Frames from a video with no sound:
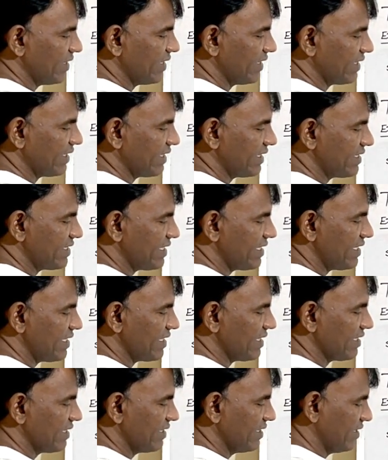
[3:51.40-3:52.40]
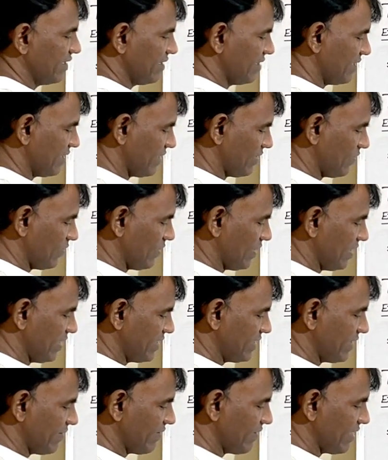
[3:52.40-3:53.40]
degrees. Now what
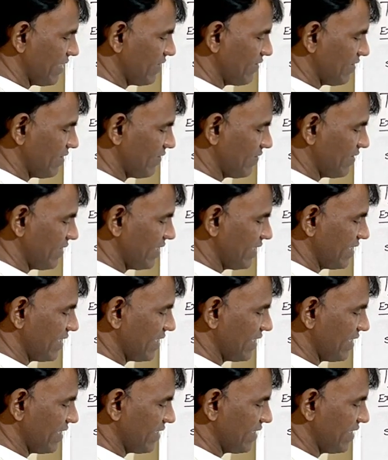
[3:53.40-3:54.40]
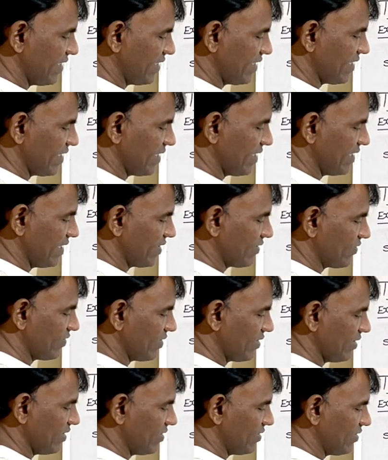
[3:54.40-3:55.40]
is the value of theta? Theta
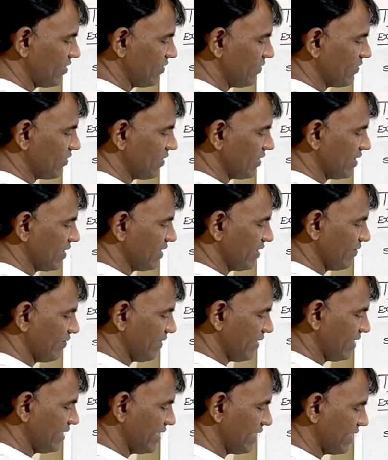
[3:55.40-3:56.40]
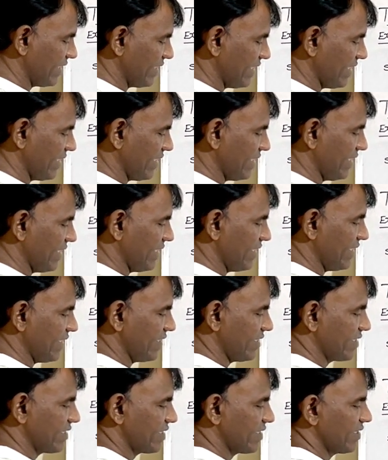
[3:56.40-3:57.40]
equal to 45
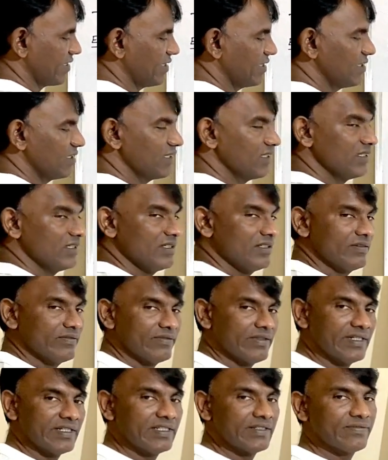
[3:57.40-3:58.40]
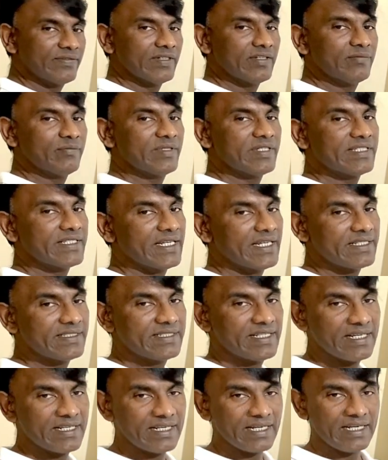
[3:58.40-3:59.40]
degrees. 45 means less
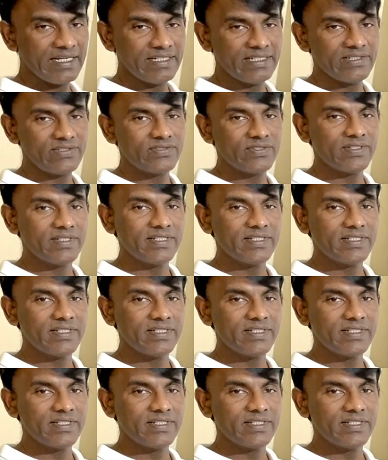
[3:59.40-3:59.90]
than 90, so